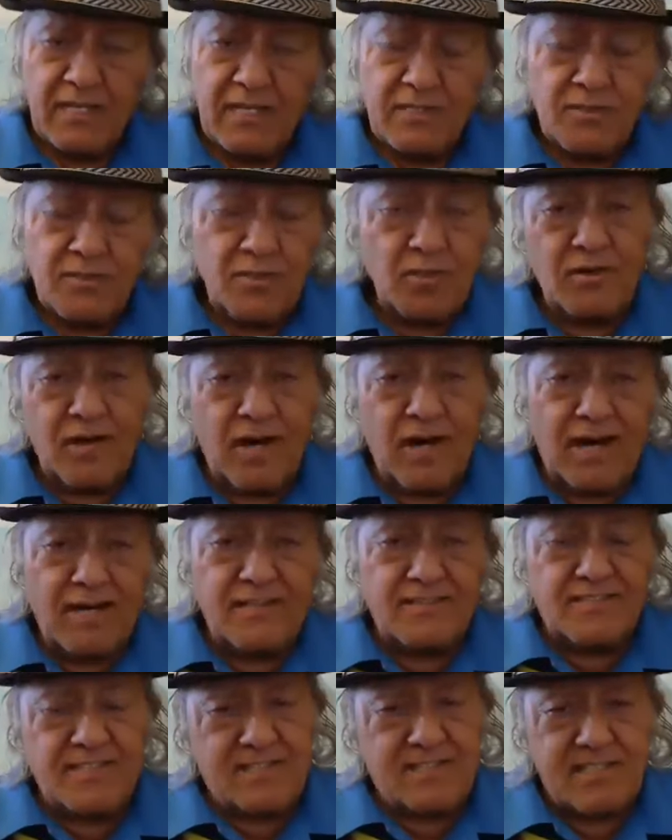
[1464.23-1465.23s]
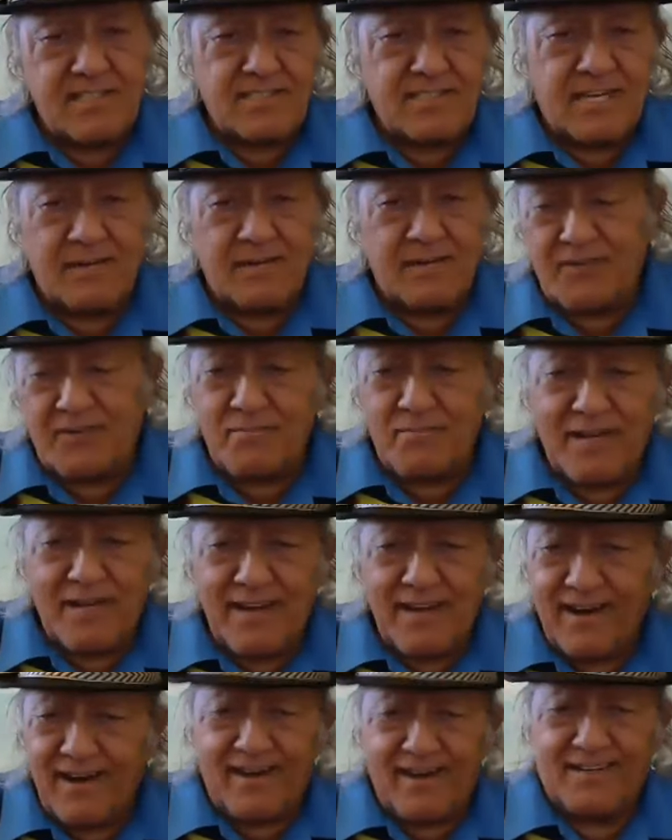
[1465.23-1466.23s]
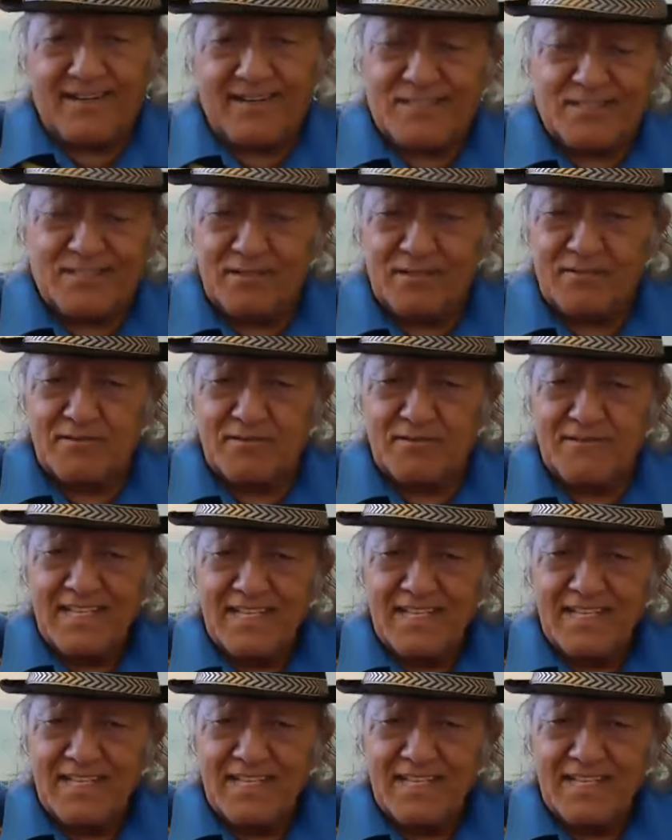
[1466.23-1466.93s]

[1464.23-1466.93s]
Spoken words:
You know, this has come from my heart, you